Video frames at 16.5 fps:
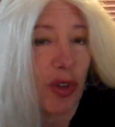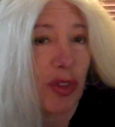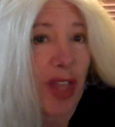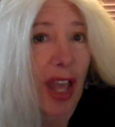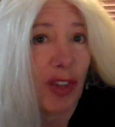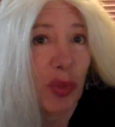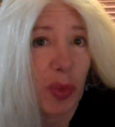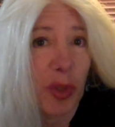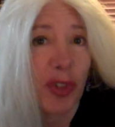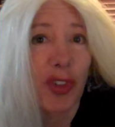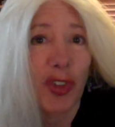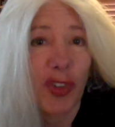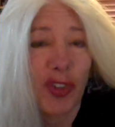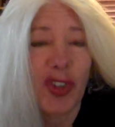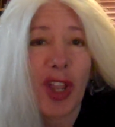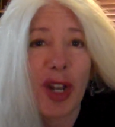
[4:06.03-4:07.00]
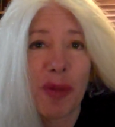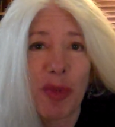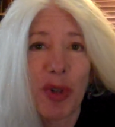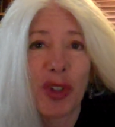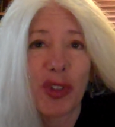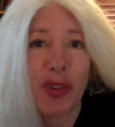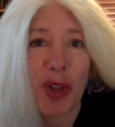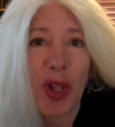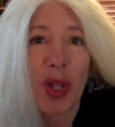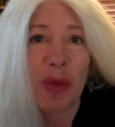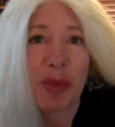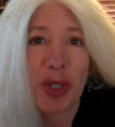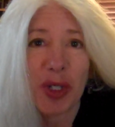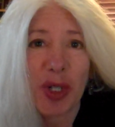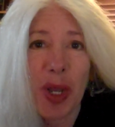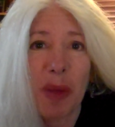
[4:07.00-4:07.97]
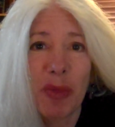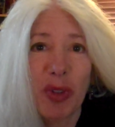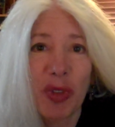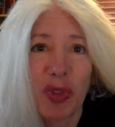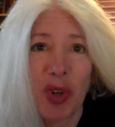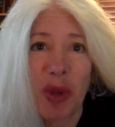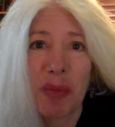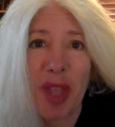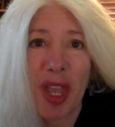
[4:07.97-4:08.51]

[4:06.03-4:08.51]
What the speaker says: that's where sustainable development comes from.